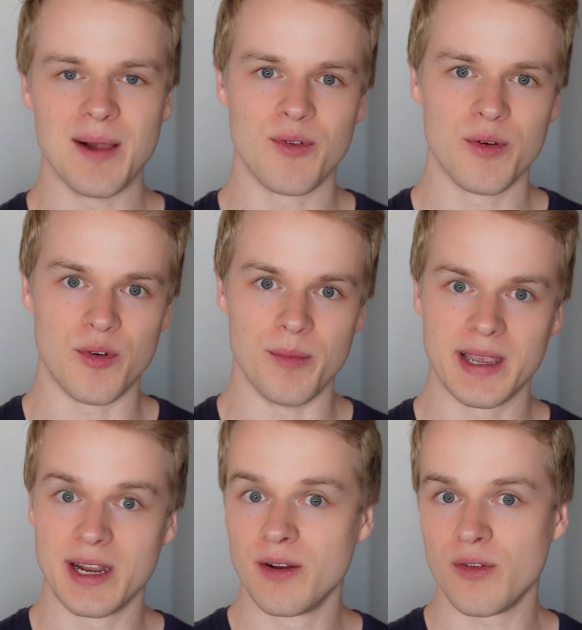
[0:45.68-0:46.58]
helpful for
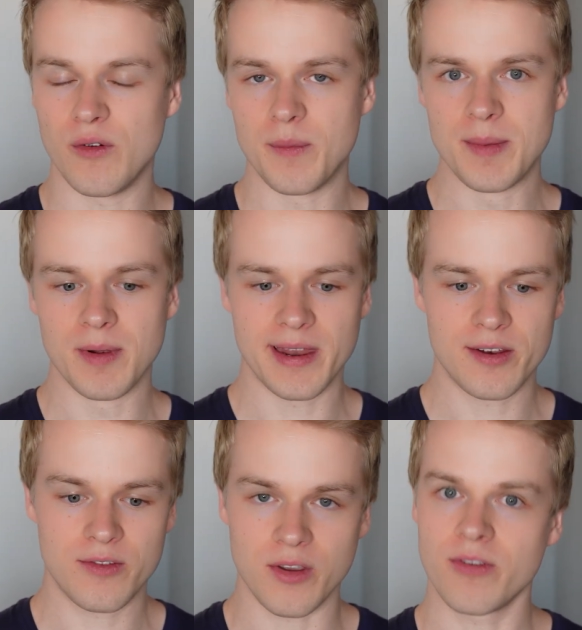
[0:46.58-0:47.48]
beginners or for people
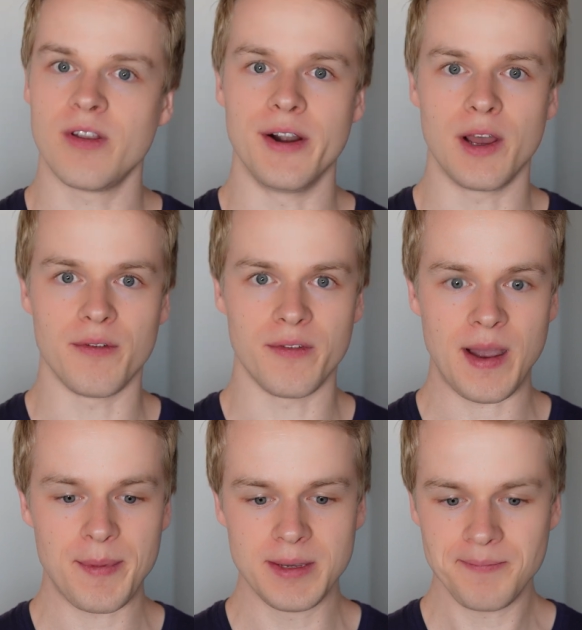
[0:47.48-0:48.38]
that just start out with
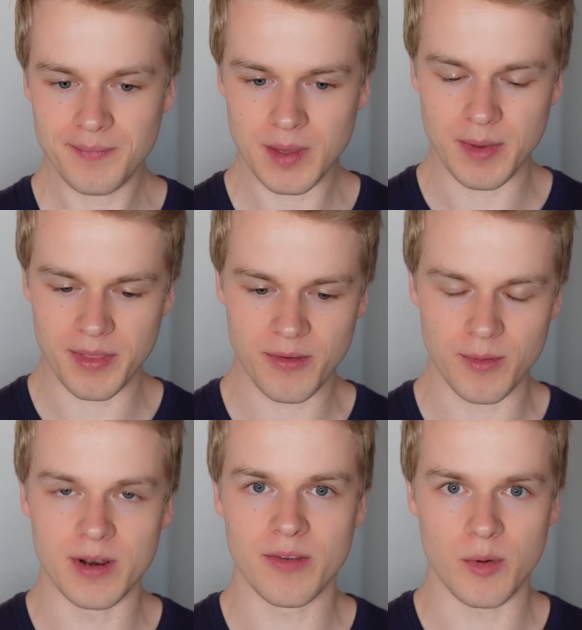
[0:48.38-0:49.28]
Vapi, but this
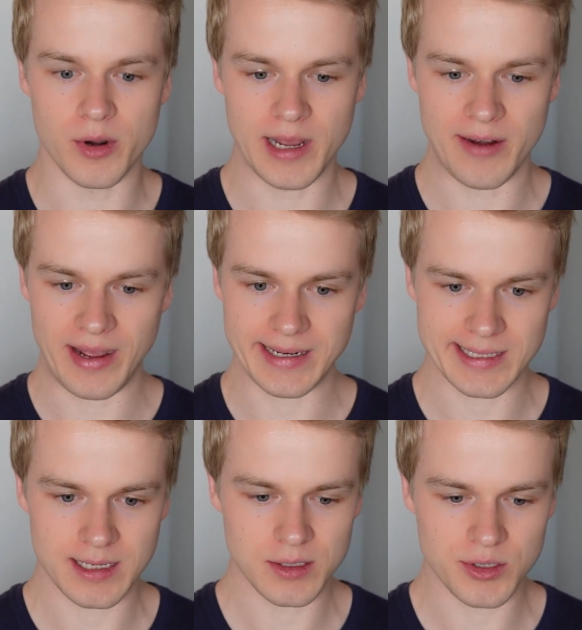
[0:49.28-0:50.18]
one is more
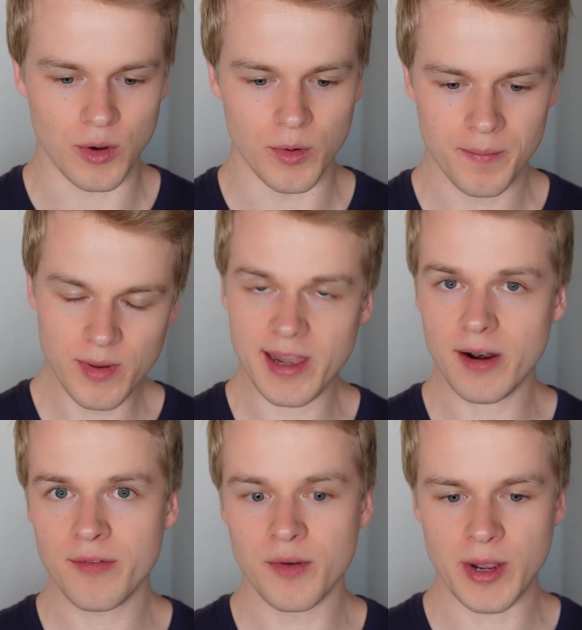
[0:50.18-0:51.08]
advanced. So with that
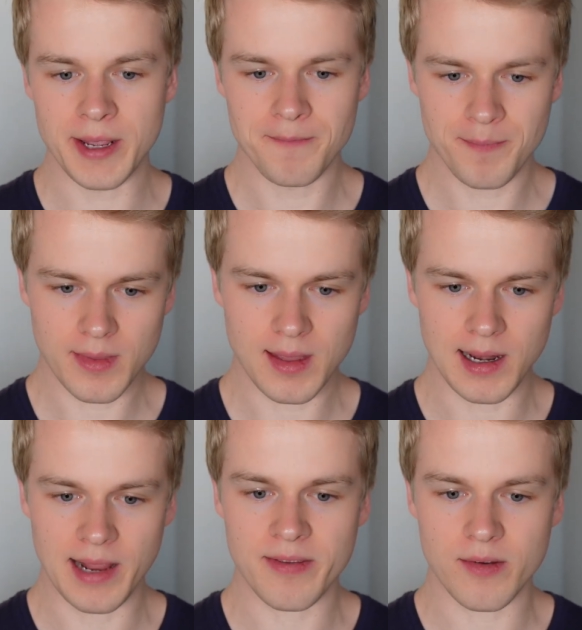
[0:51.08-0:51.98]
out of the way,
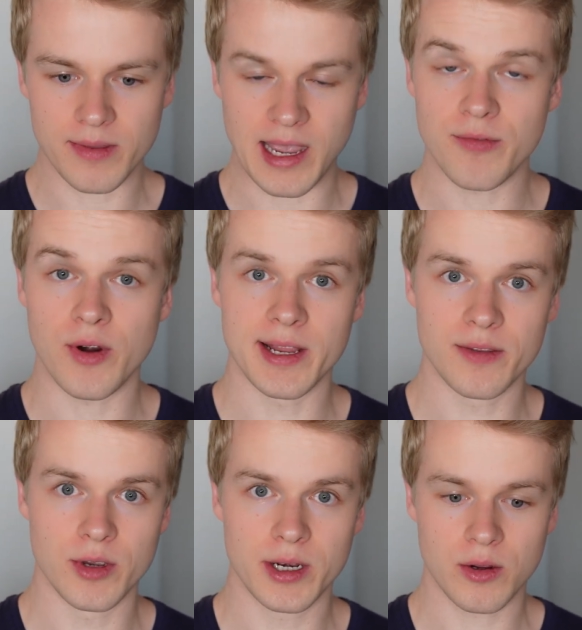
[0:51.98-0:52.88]
let's dive right
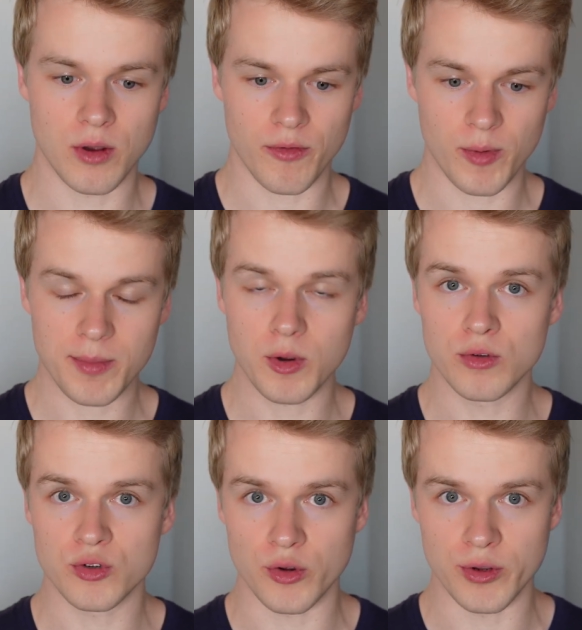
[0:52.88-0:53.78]
into it, because what I'm
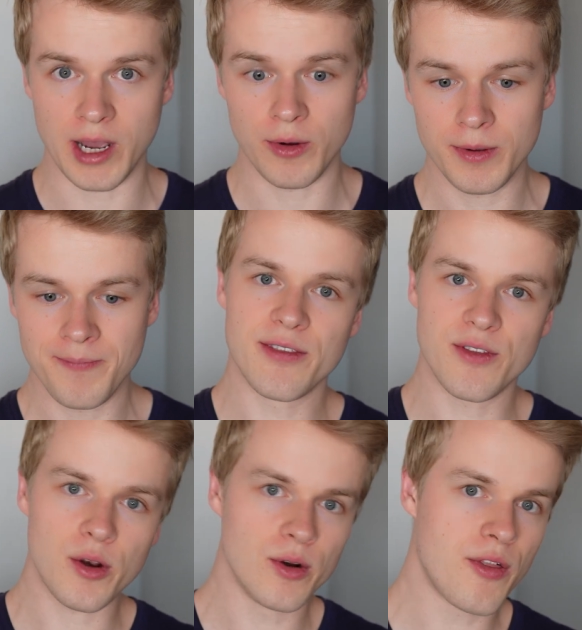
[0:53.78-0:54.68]
going to show you now is
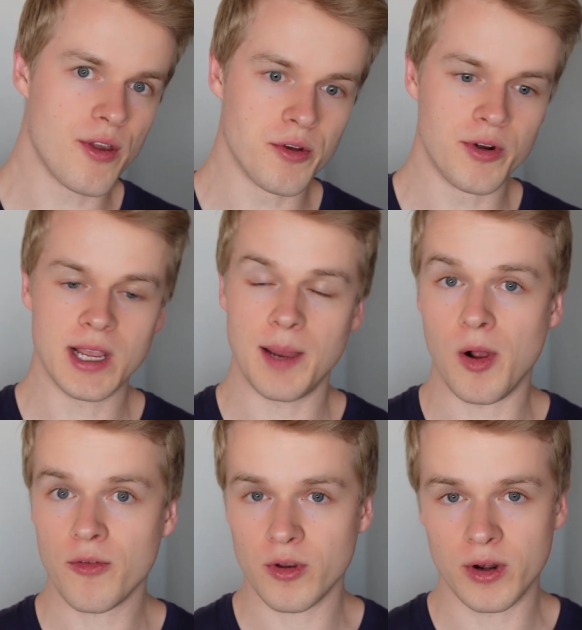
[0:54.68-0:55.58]
not only theory, I'm
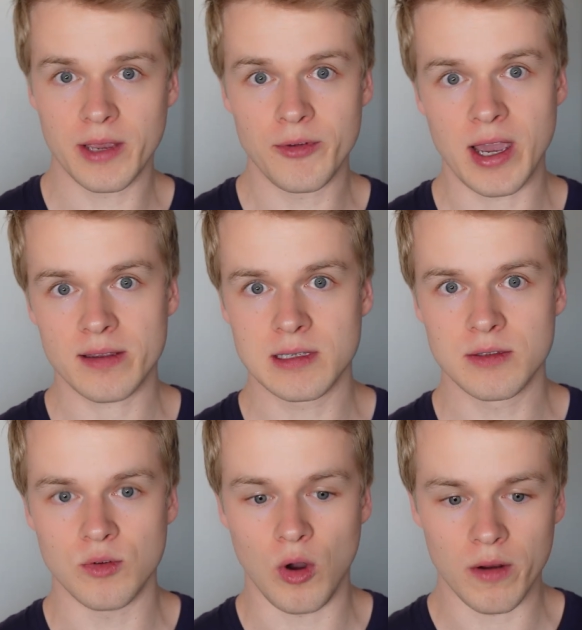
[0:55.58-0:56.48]
also going to give you
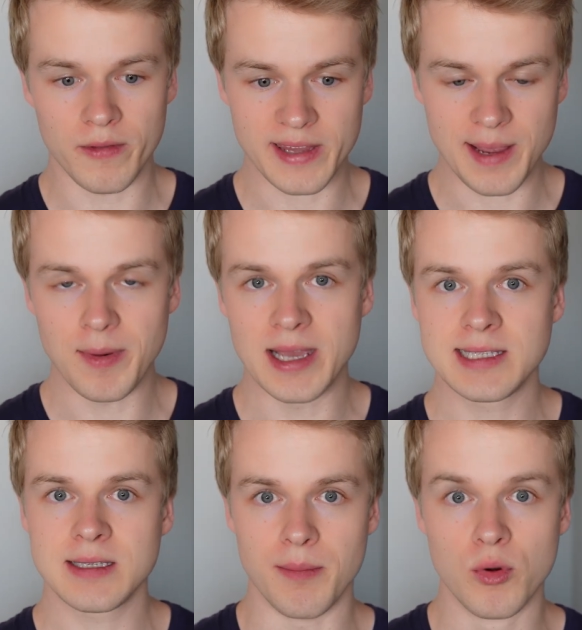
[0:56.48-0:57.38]
access to all of the
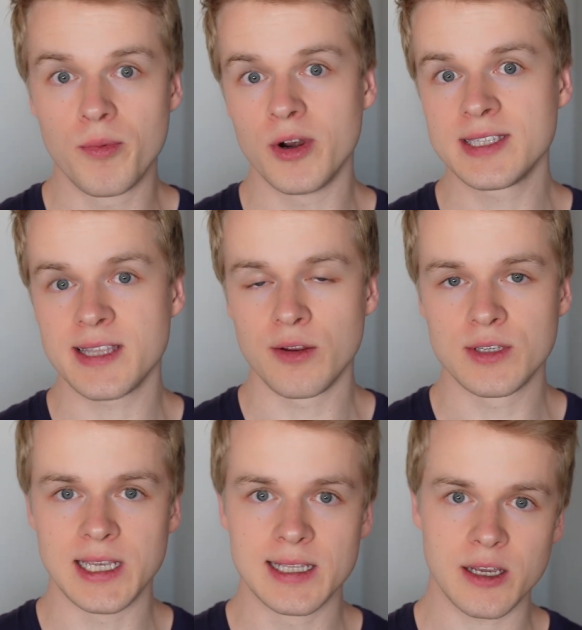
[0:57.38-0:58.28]
templates and blueprints that you
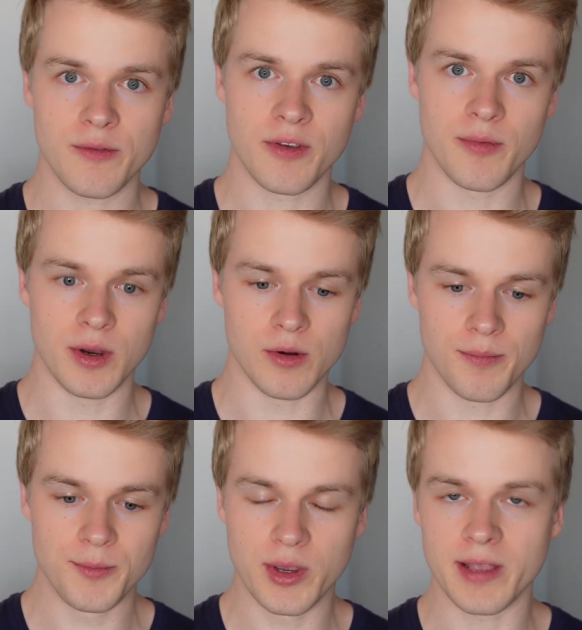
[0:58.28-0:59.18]
see inside of this
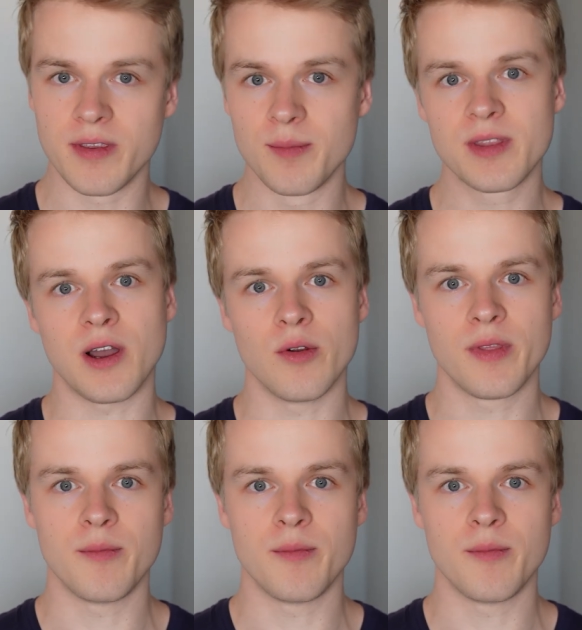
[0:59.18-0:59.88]
video. You can simply download